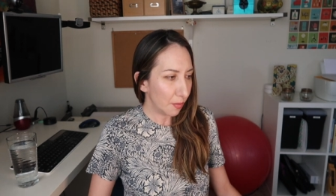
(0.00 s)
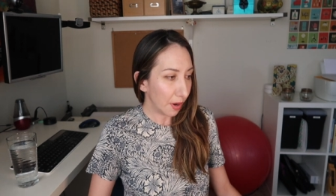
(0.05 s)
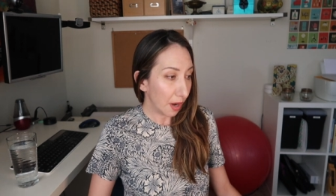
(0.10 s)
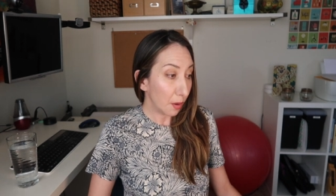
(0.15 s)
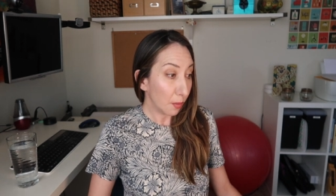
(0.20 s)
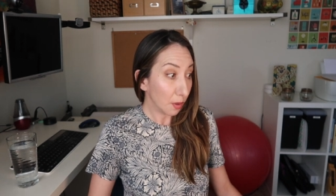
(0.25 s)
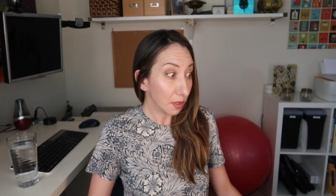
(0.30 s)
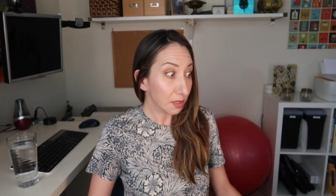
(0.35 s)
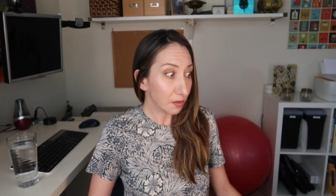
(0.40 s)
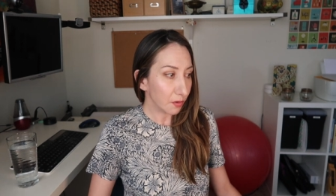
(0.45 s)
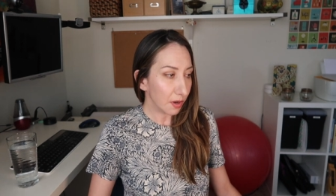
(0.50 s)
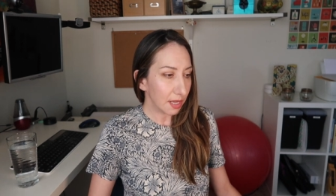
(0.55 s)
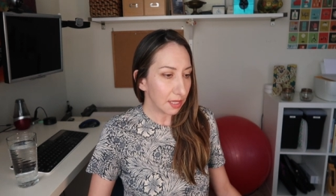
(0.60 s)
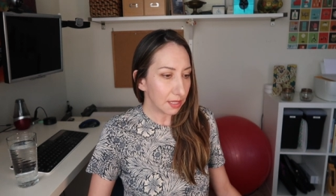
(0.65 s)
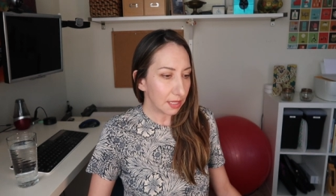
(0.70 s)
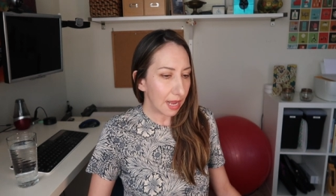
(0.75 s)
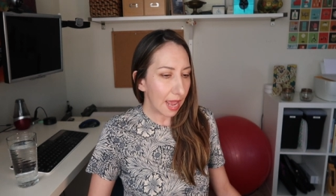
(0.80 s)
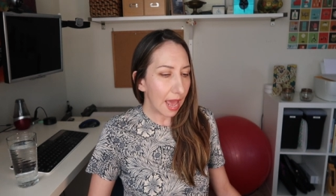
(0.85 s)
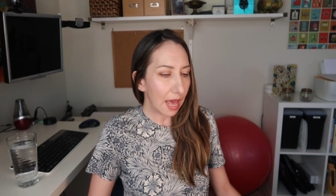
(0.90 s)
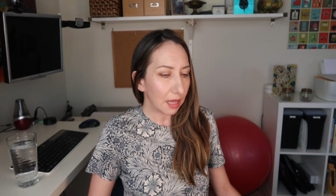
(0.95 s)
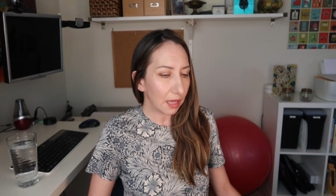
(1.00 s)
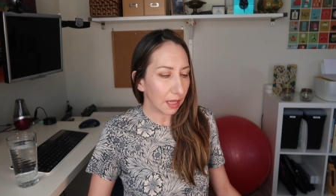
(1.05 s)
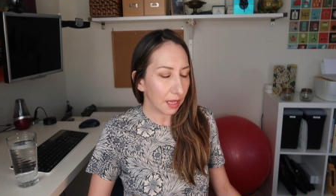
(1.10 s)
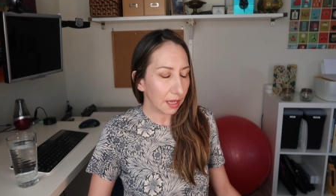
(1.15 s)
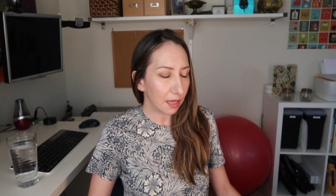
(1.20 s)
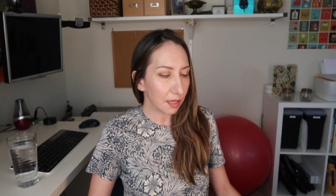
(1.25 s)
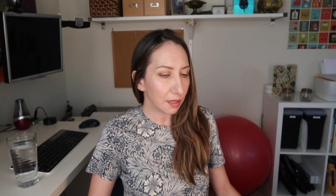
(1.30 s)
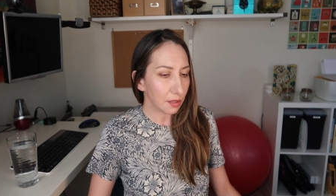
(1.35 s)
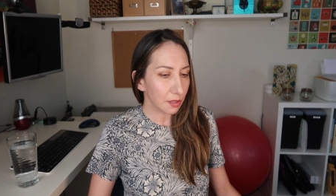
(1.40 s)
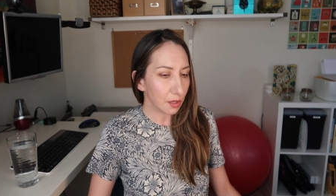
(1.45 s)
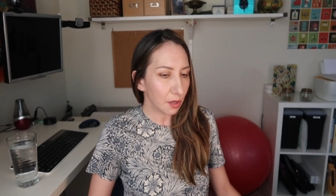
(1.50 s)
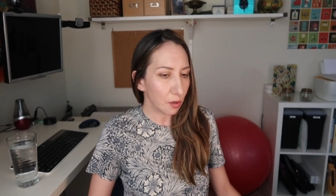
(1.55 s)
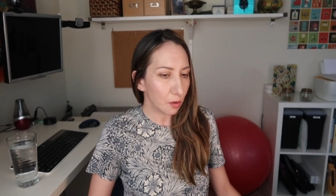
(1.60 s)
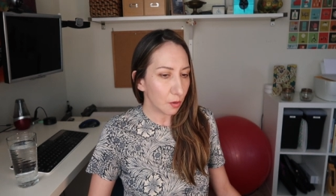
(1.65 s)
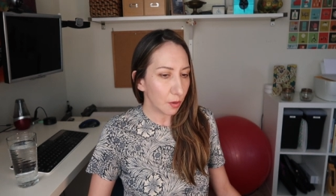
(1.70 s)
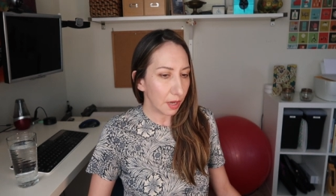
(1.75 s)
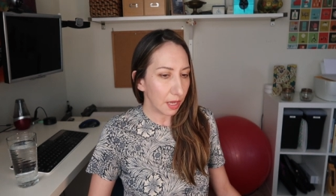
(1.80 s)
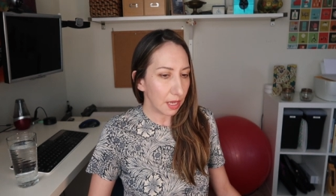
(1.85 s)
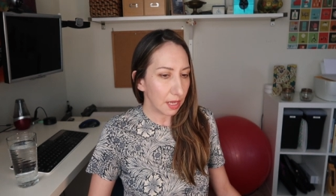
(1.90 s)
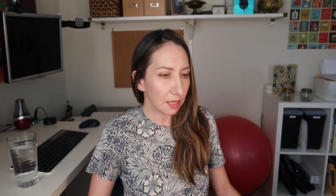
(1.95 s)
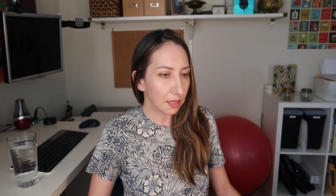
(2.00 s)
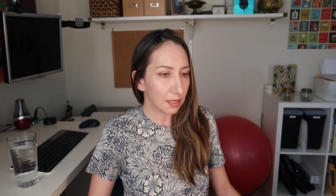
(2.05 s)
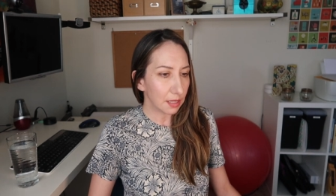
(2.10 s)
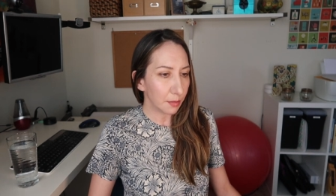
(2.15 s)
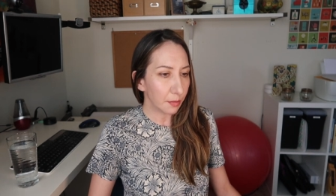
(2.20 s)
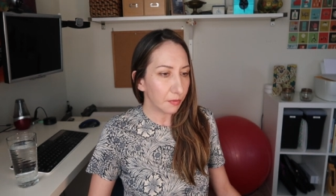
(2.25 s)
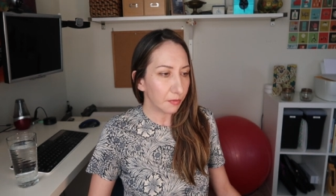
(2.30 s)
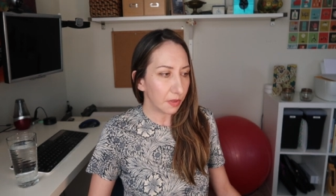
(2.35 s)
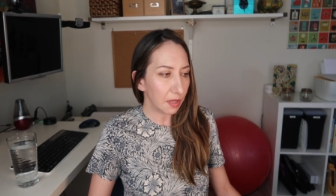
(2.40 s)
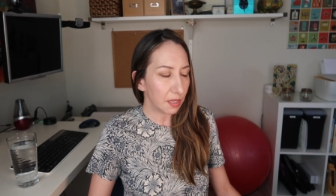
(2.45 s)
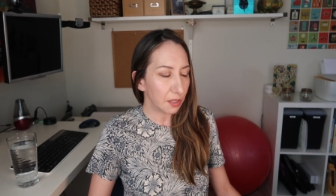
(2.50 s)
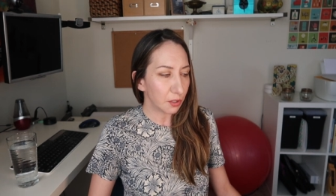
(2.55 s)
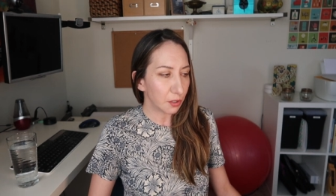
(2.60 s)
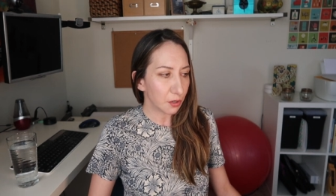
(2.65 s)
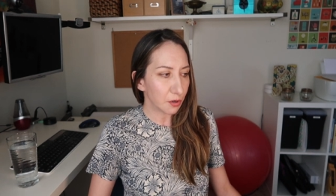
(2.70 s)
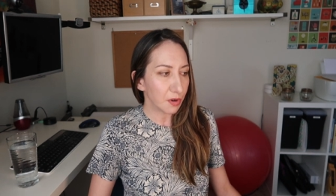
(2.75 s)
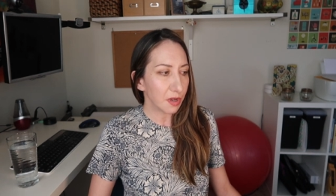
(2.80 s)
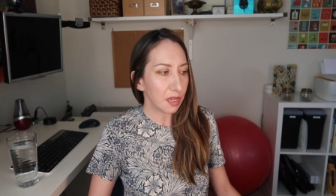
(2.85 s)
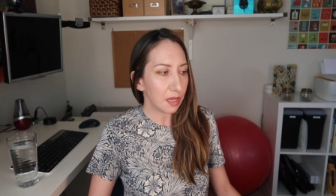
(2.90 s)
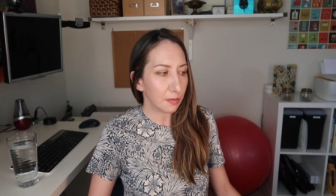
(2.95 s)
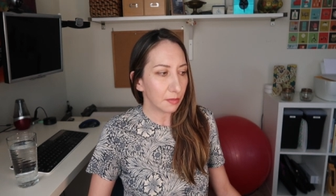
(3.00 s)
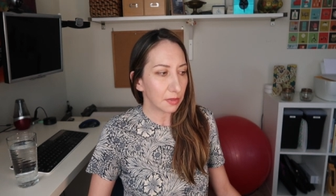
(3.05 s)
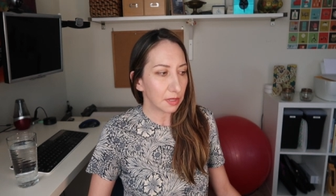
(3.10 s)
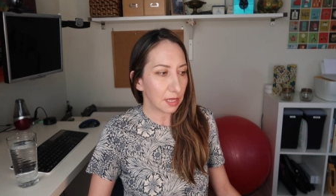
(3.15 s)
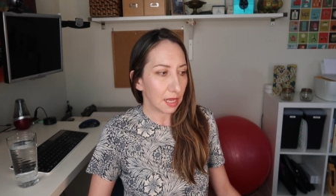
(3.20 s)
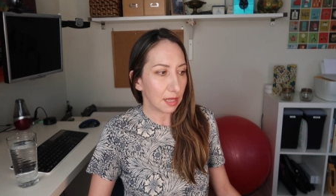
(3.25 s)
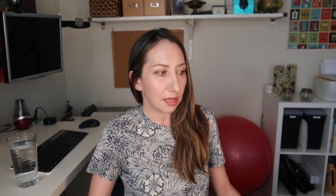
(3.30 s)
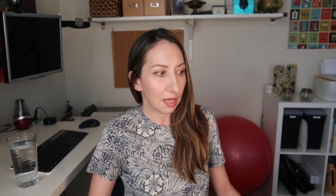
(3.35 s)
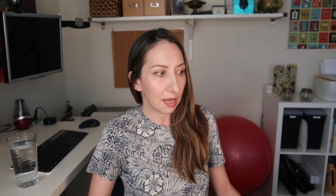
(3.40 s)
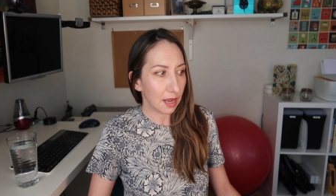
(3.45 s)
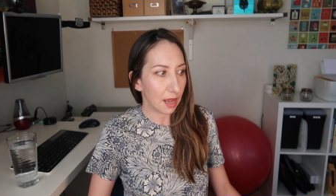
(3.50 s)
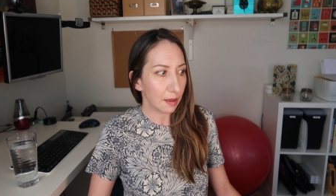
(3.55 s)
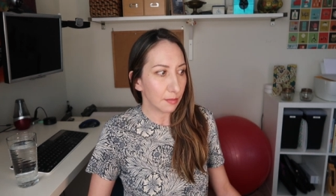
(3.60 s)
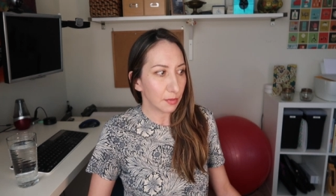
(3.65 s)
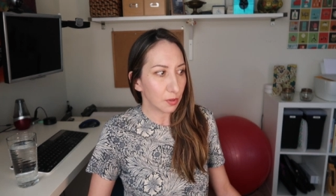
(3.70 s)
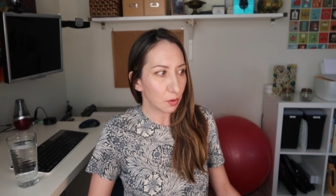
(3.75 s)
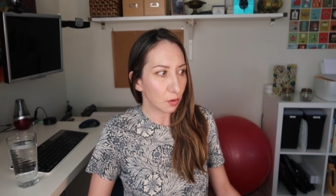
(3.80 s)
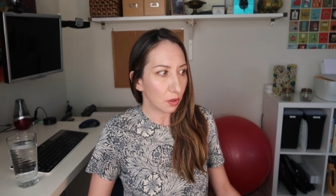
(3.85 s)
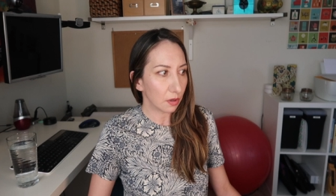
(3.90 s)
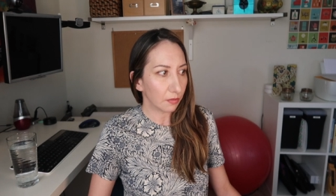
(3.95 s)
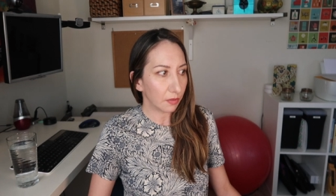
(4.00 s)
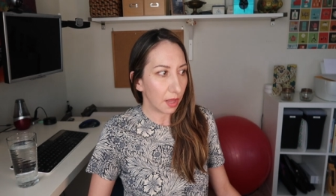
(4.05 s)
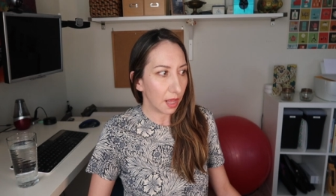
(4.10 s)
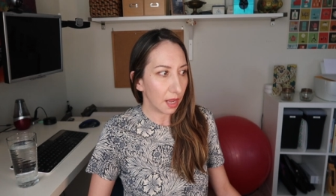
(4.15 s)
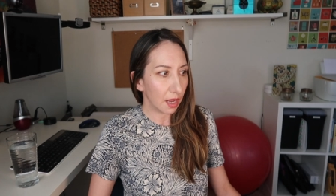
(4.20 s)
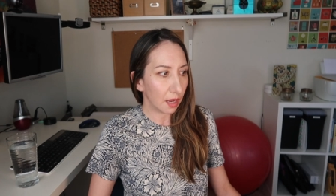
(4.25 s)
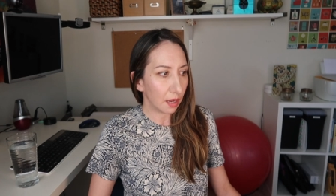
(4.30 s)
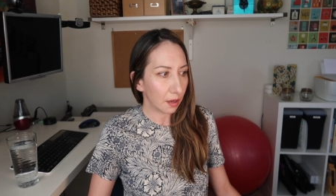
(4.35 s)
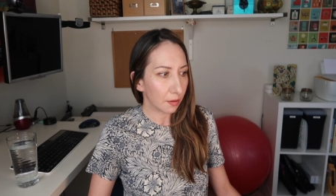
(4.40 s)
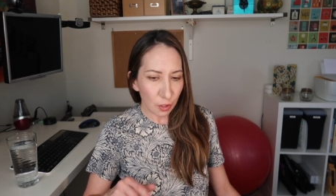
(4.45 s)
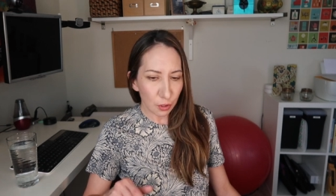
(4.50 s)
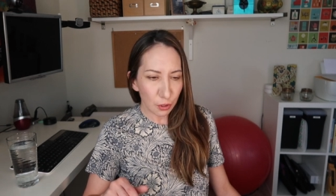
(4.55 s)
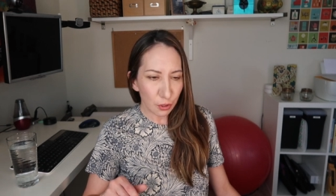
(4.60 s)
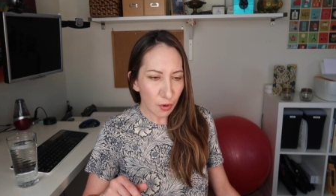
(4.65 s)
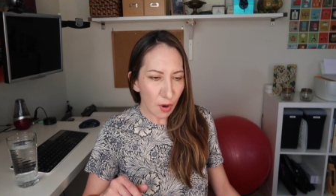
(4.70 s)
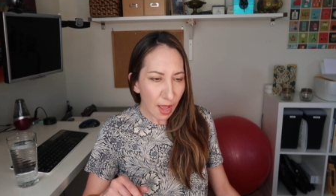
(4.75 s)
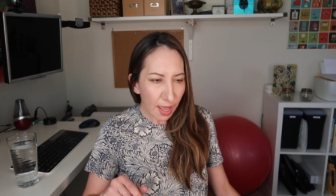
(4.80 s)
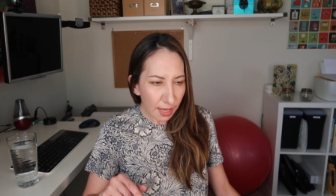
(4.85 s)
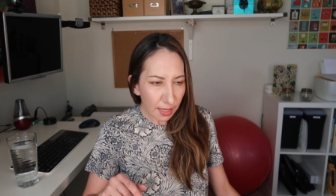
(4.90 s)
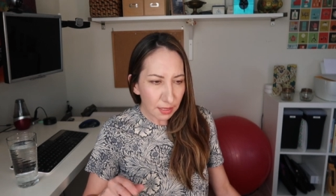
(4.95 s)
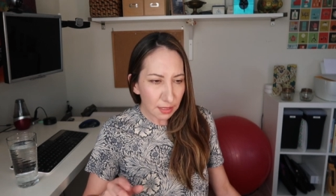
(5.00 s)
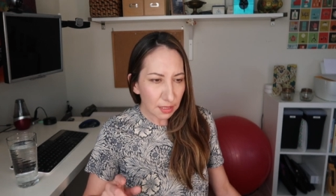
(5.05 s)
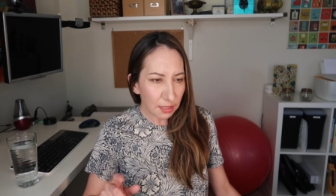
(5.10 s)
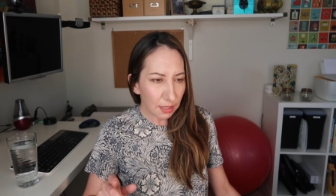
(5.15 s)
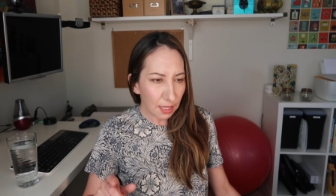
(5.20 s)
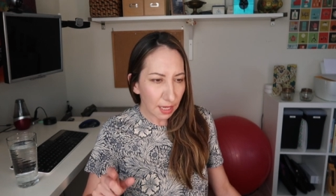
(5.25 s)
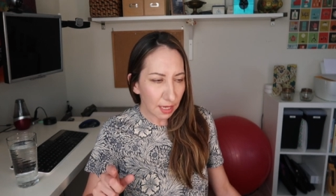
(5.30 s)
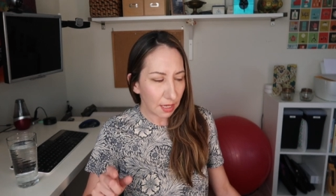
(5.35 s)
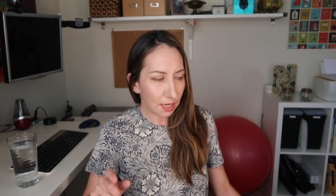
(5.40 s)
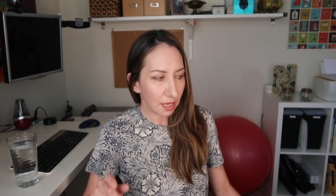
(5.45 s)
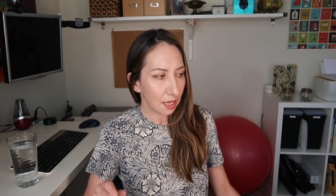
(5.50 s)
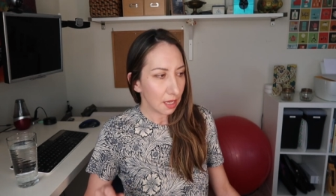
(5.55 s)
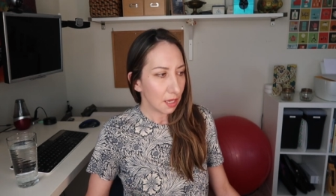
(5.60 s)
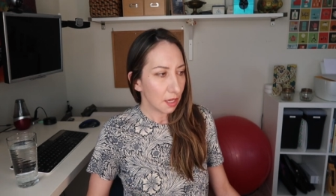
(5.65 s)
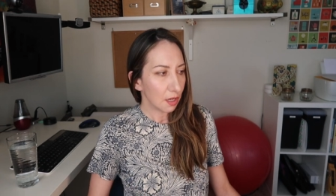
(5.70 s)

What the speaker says: But I was raised Catholic, and so in some of these dreams, I think I'm sort of like trying to like